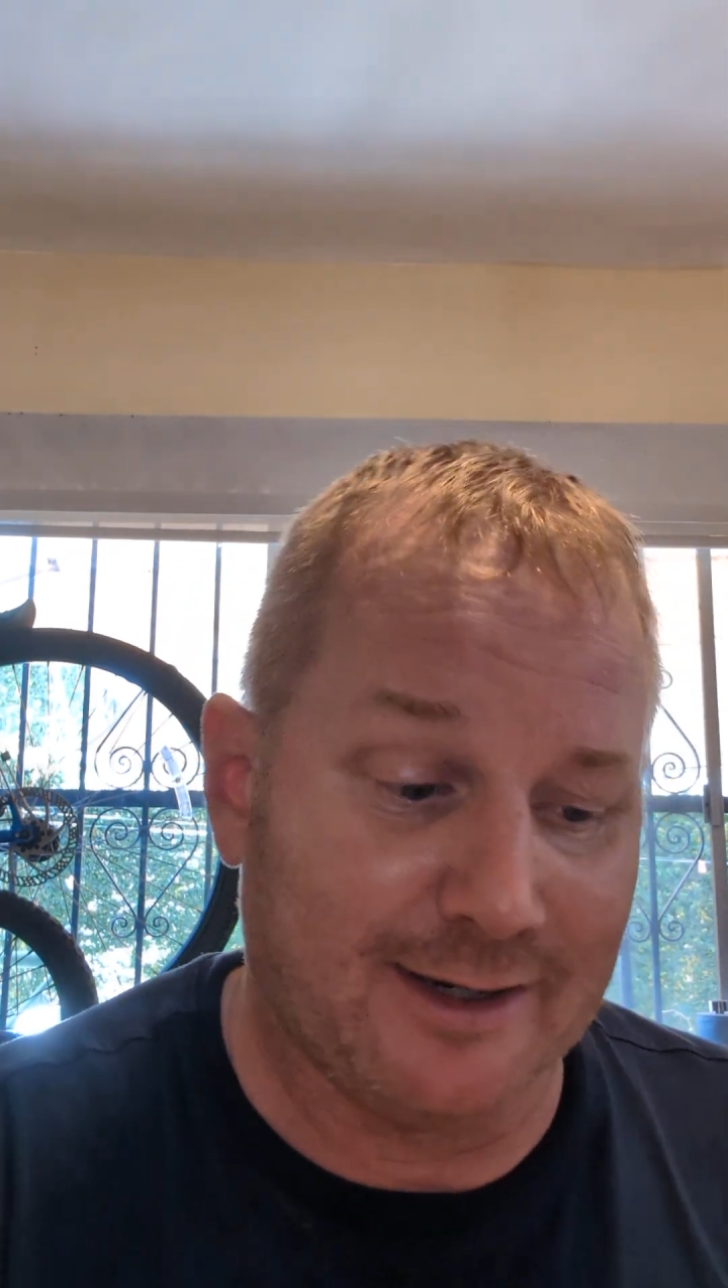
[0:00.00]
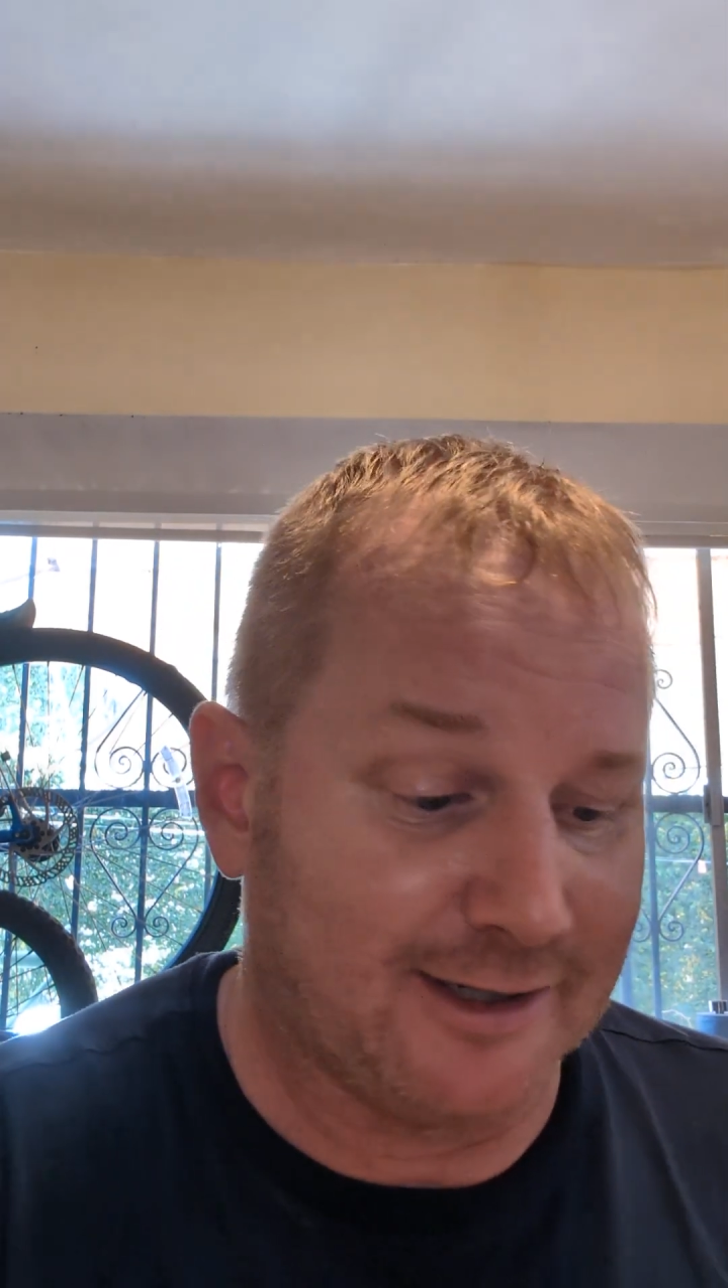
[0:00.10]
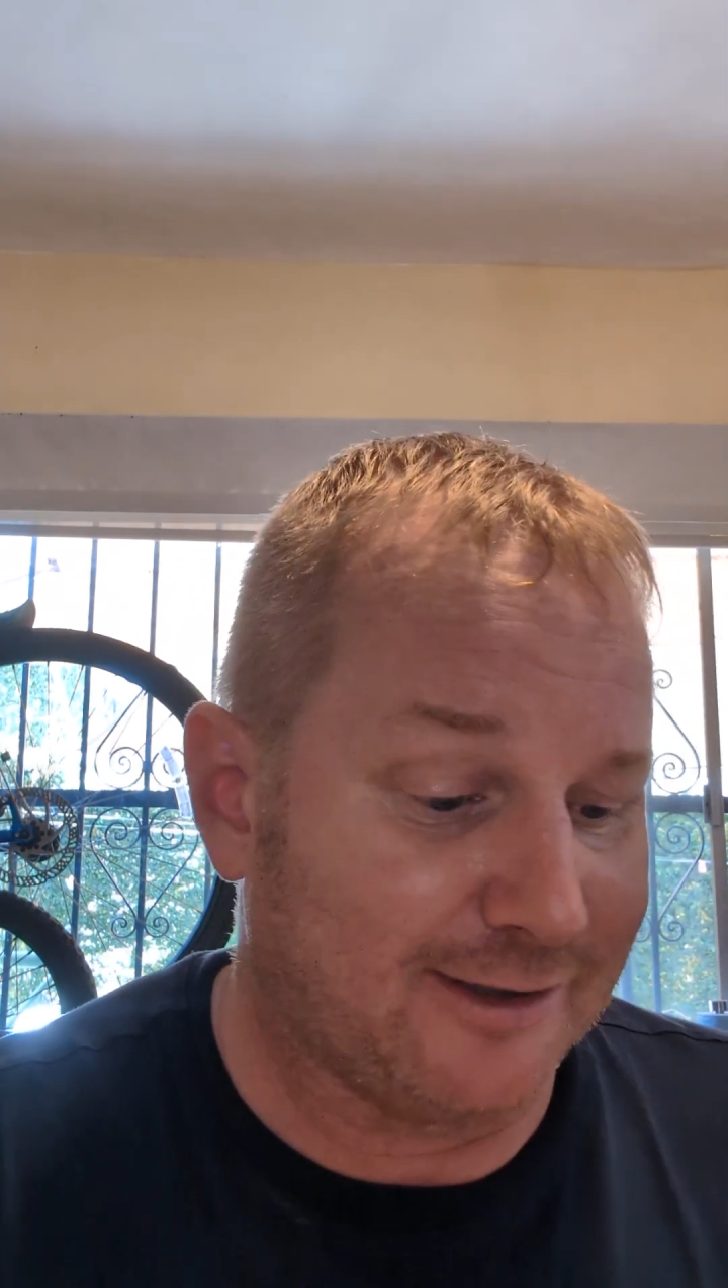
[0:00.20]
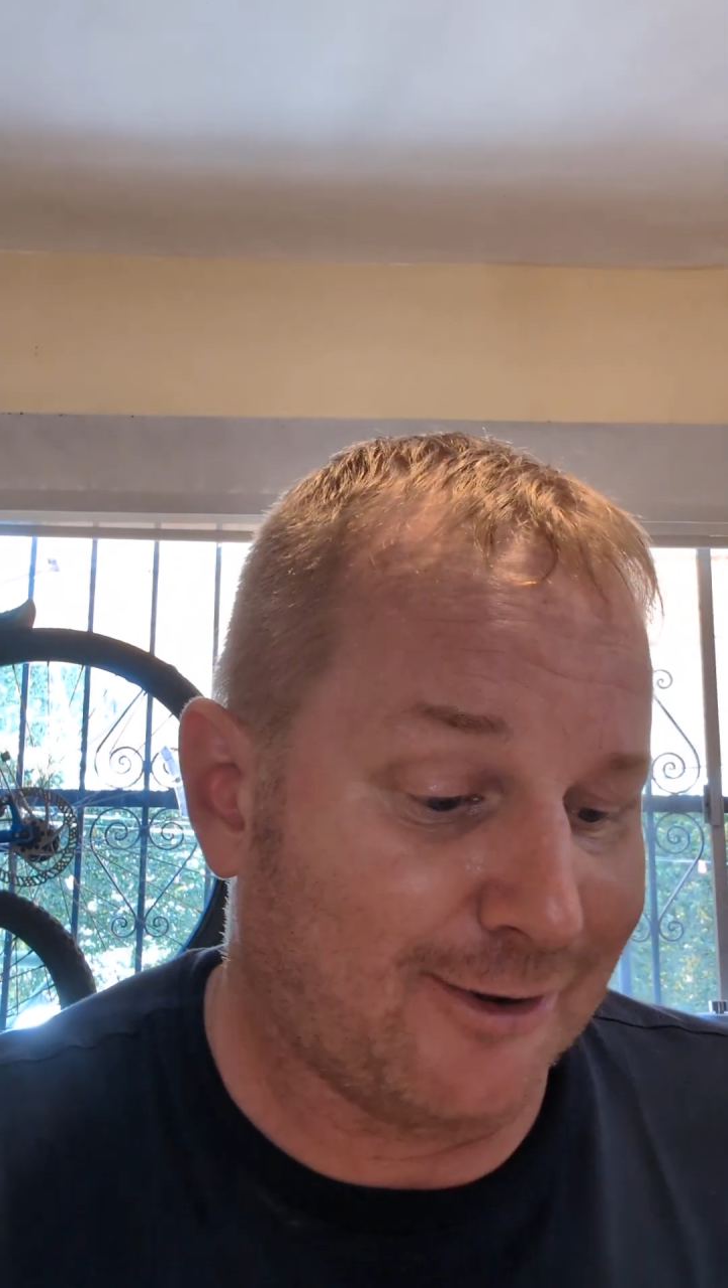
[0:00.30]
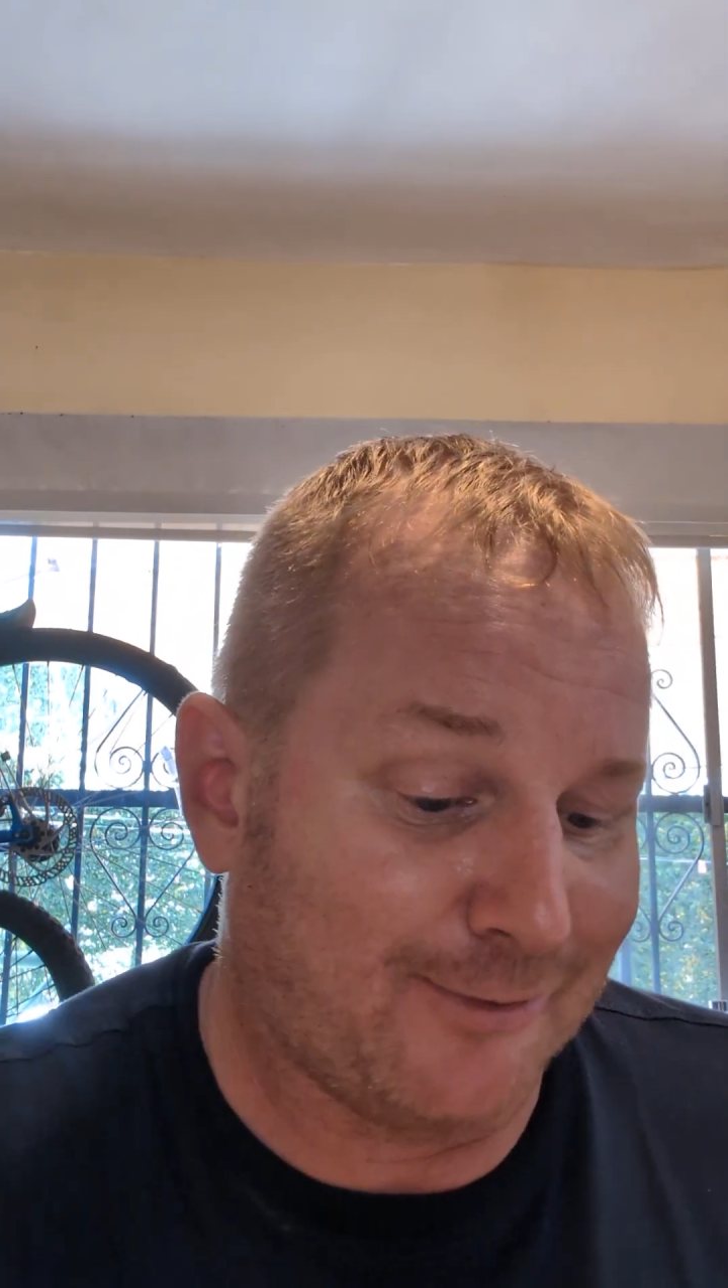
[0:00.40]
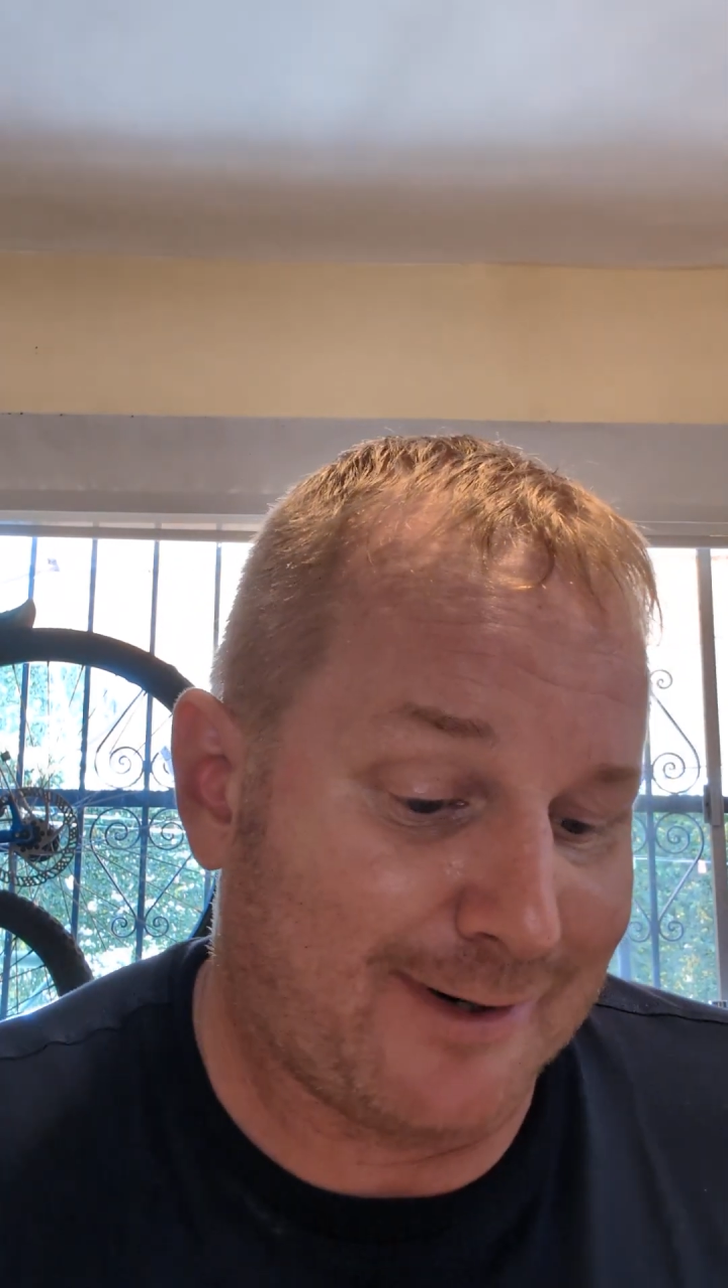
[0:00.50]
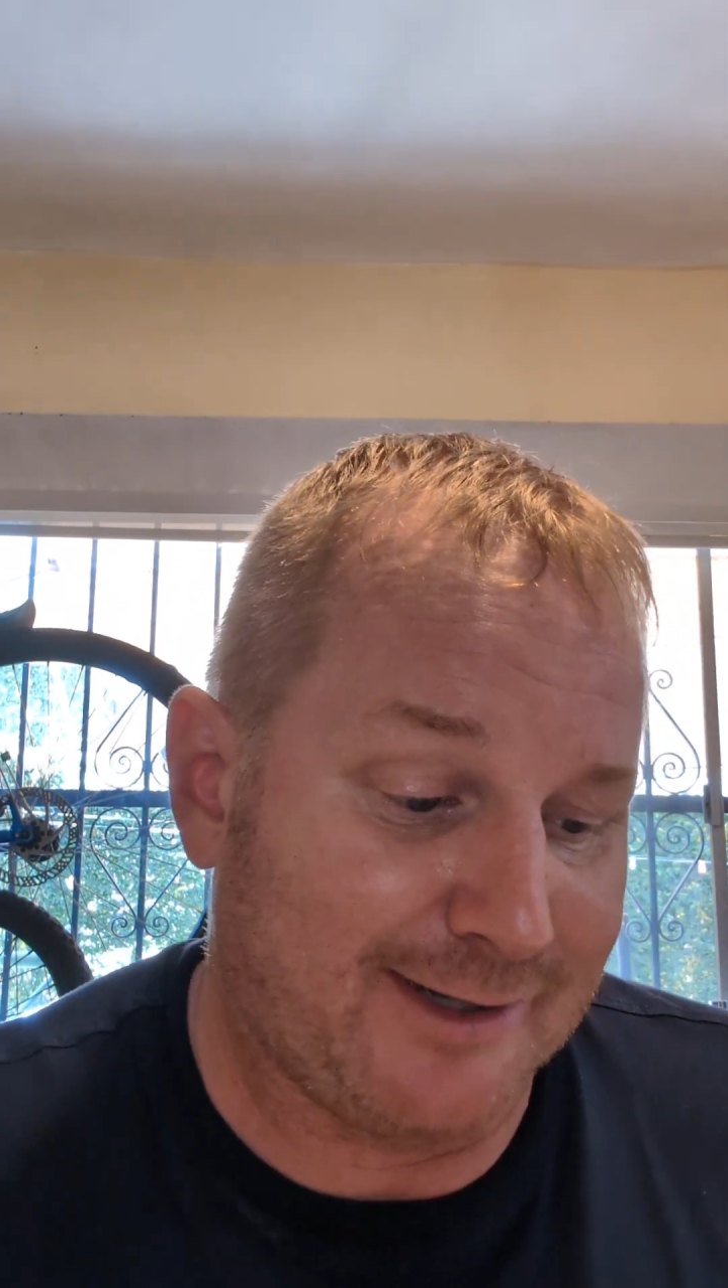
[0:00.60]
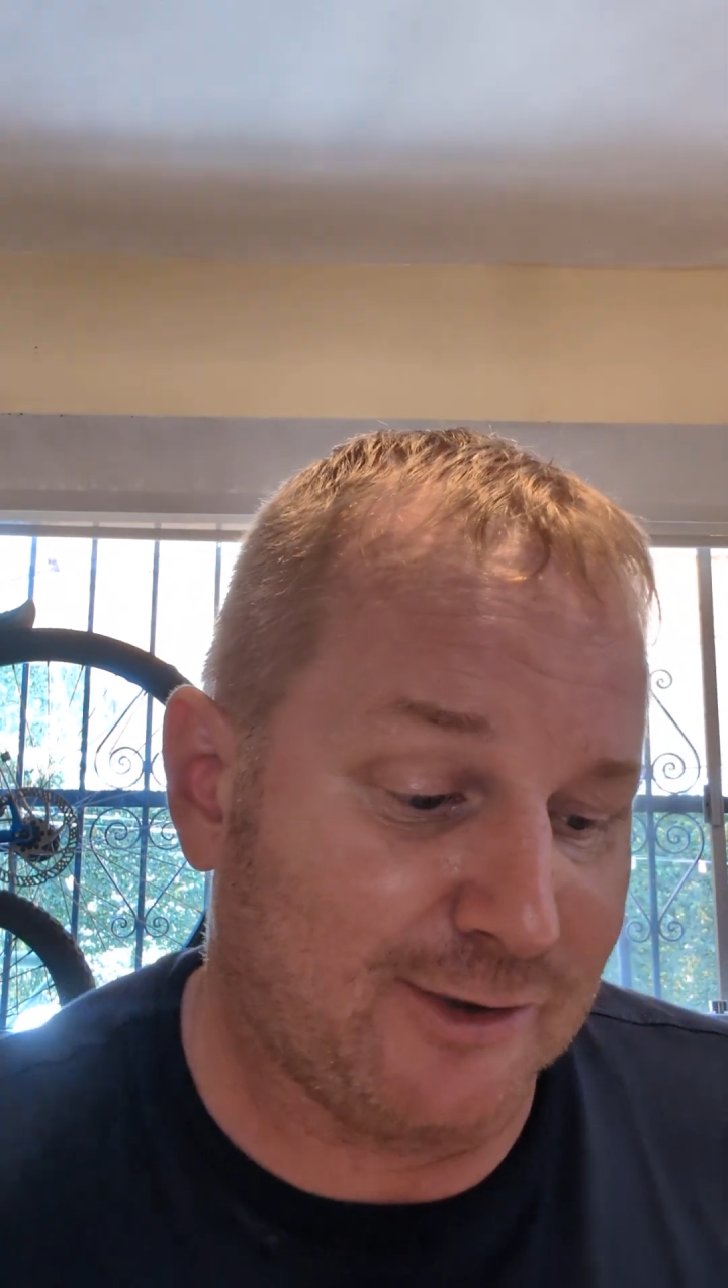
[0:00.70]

you know what,